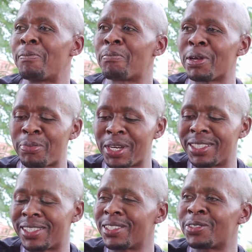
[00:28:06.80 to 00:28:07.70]
Pepper
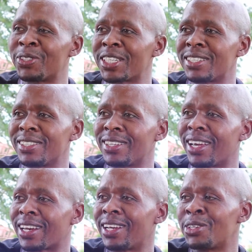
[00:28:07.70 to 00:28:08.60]
is fixing
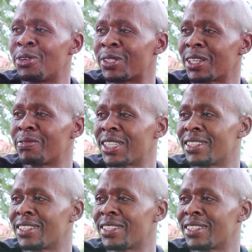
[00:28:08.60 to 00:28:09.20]
a radio or something.